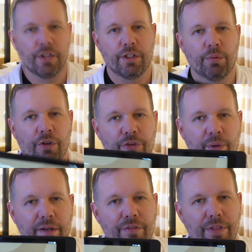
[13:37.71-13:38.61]
You also
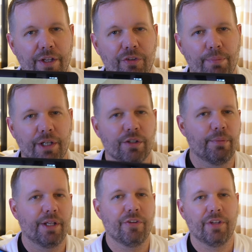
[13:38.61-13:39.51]
have this by your
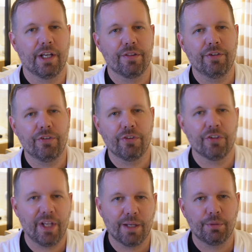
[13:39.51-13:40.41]
bedside. This is the
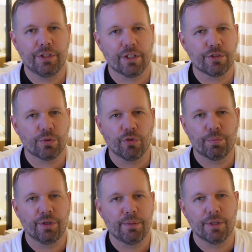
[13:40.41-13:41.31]
tablet that controls
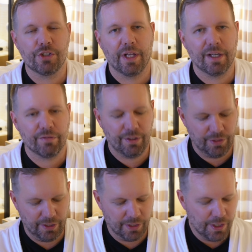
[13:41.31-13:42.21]
pretty much
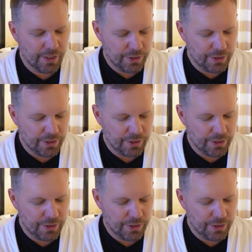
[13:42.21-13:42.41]
everything.